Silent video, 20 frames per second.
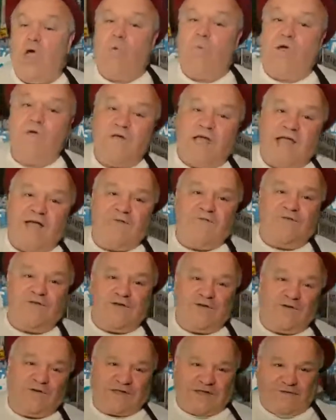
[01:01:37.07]
Wherever
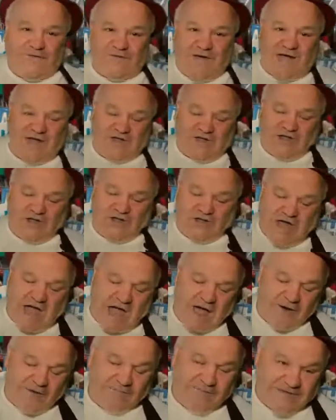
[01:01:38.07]
you see fascists,
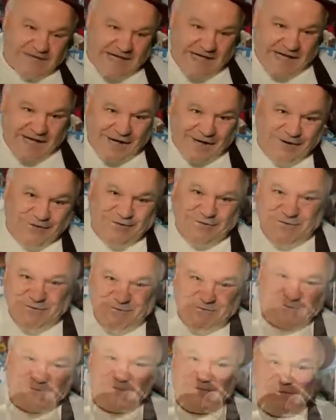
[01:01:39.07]
shout 'em down.